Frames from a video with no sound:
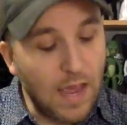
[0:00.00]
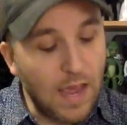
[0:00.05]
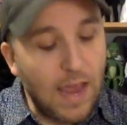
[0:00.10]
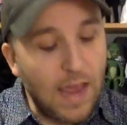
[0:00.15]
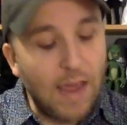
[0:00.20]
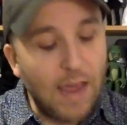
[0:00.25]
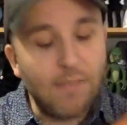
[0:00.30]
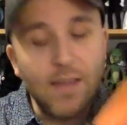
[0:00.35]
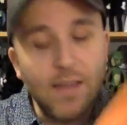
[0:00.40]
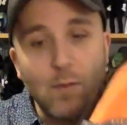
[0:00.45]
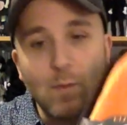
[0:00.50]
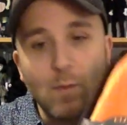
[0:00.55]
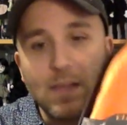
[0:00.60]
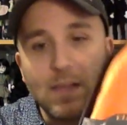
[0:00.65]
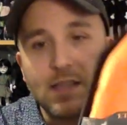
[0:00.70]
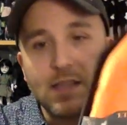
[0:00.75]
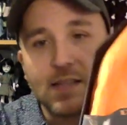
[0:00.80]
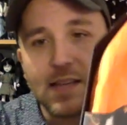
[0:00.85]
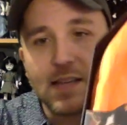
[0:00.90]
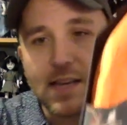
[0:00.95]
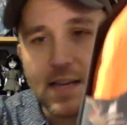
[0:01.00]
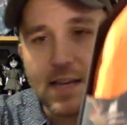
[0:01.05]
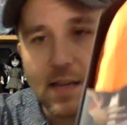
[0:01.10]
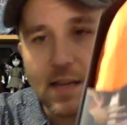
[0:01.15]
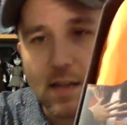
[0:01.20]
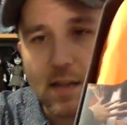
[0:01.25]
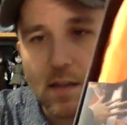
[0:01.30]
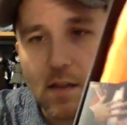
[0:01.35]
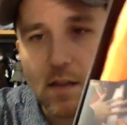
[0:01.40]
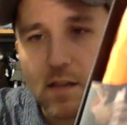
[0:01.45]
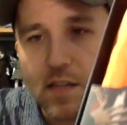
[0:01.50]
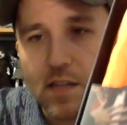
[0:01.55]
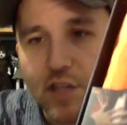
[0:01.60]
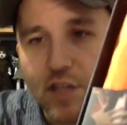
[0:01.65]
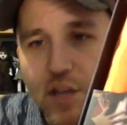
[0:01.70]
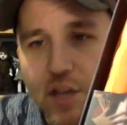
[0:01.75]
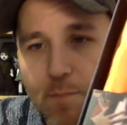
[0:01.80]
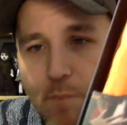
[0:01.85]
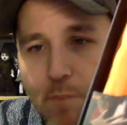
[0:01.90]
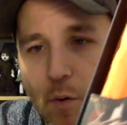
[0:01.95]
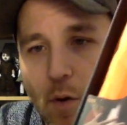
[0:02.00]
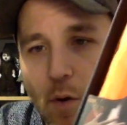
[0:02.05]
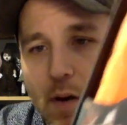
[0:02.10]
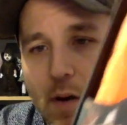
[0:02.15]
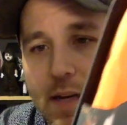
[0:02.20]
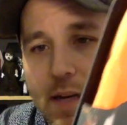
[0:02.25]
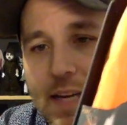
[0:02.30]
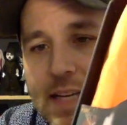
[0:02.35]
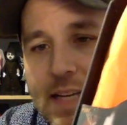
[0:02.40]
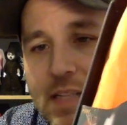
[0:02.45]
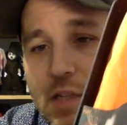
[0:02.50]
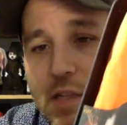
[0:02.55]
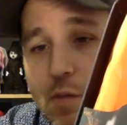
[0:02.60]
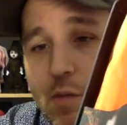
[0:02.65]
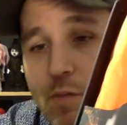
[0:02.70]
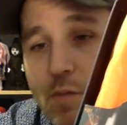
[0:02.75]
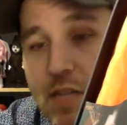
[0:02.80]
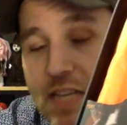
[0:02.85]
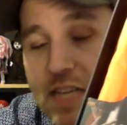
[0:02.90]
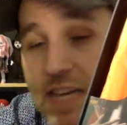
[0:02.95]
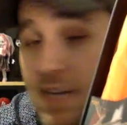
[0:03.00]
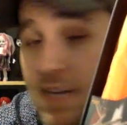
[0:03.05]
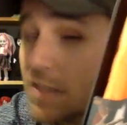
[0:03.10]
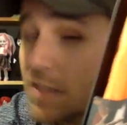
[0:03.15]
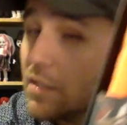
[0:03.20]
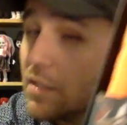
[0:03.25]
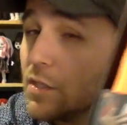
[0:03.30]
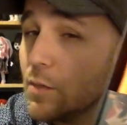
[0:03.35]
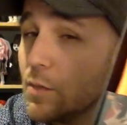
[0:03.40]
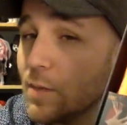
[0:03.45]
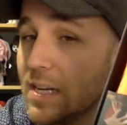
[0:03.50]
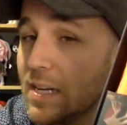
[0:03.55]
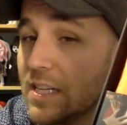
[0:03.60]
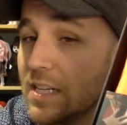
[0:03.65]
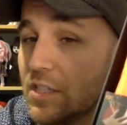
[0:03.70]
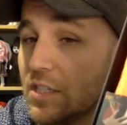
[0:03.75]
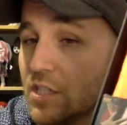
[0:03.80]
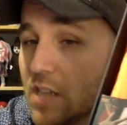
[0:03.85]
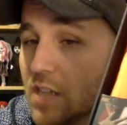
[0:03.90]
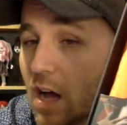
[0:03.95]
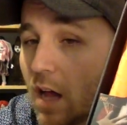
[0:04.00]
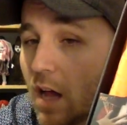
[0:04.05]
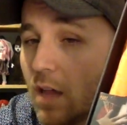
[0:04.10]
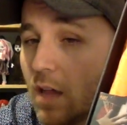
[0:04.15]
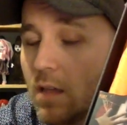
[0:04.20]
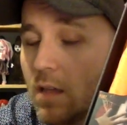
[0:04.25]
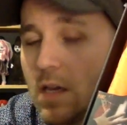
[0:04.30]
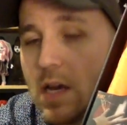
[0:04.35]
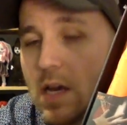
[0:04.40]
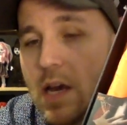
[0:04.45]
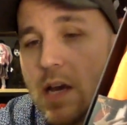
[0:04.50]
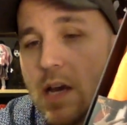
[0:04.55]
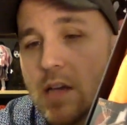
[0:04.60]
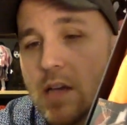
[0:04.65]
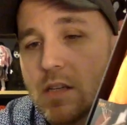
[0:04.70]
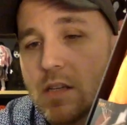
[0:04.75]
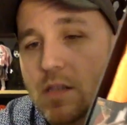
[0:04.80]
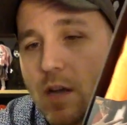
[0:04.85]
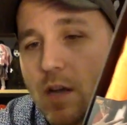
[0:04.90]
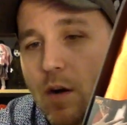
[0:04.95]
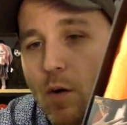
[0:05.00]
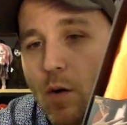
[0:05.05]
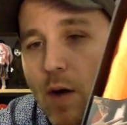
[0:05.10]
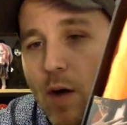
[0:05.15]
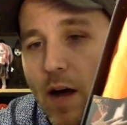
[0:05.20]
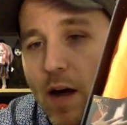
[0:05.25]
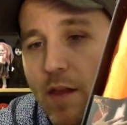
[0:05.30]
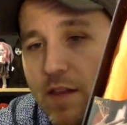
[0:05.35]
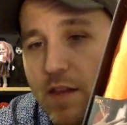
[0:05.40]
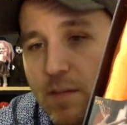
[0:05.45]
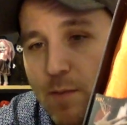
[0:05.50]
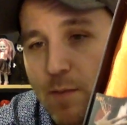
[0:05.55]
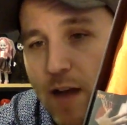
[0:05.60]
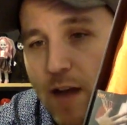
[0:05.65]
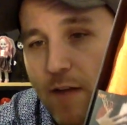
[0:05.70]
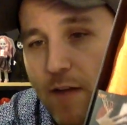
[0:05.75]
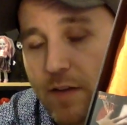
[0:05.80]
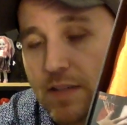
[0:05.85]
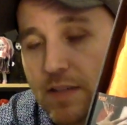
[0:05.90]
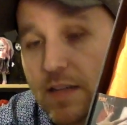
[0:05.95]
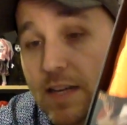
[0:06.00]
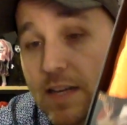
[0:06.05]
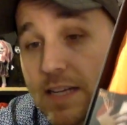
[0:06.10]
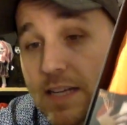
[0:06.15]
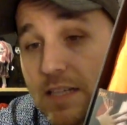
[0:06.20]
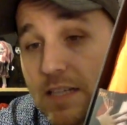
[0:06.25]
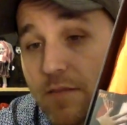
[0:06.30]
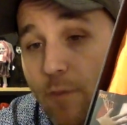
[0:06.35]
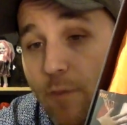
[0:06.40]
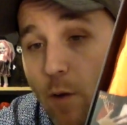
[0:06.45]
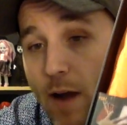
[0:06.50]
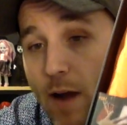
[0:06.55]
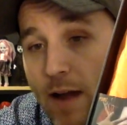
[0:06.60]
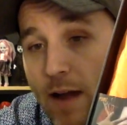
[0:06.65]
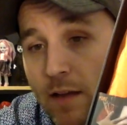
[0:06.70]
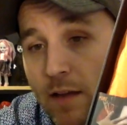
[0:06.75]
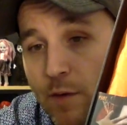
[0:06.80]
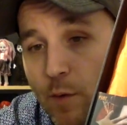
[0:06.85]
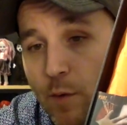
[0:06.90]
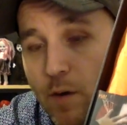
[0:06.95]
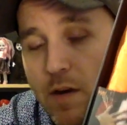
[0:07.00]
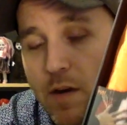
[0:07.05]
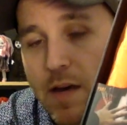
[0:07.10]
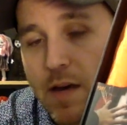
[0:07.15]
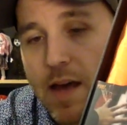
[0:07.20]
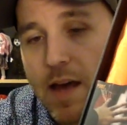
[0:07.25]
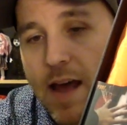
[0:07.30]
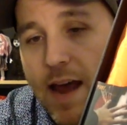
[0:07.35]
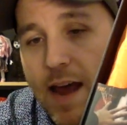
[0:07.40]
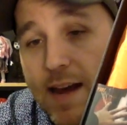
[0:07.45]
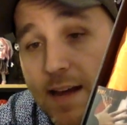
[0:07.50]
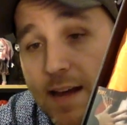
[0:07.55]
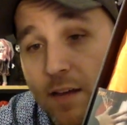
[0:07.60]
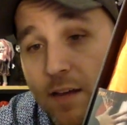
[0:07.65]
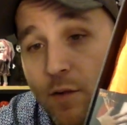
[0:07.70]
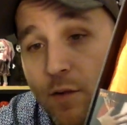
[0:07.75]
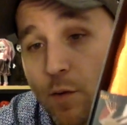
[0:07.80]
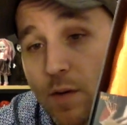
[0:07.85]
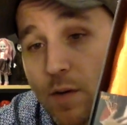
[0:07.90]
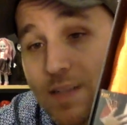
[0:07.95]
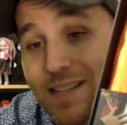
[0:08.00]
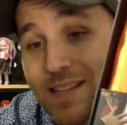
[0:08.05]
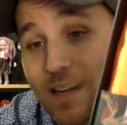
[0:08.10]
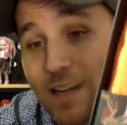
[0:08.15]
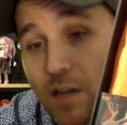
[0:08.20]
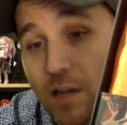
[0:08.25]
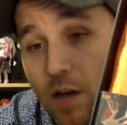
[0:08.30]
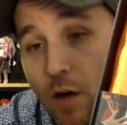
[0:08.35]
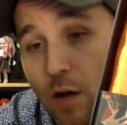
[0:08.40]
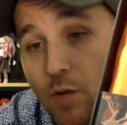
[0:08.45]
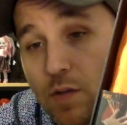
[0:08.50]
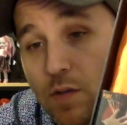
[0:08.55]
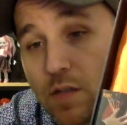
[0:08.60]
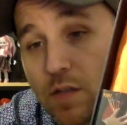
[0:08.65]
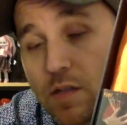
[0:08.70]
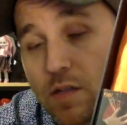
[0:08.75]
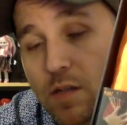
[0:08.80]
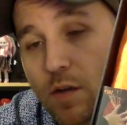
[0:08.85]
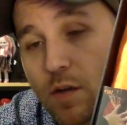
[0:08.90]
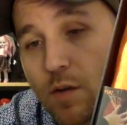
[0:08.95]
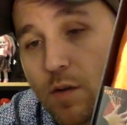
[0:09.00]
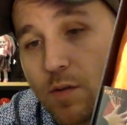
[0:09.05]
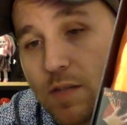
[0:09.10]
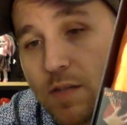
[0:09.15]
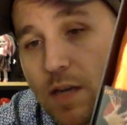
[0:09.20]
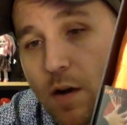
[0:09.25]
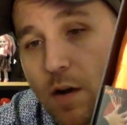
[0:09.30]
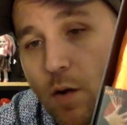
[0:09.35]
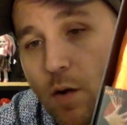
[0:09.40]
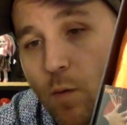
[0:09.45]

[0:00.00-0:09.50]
And then we see the chipboard is unique to each doll. So this one obviously is for Eleanor, and Eleanor is a ghost. So you see her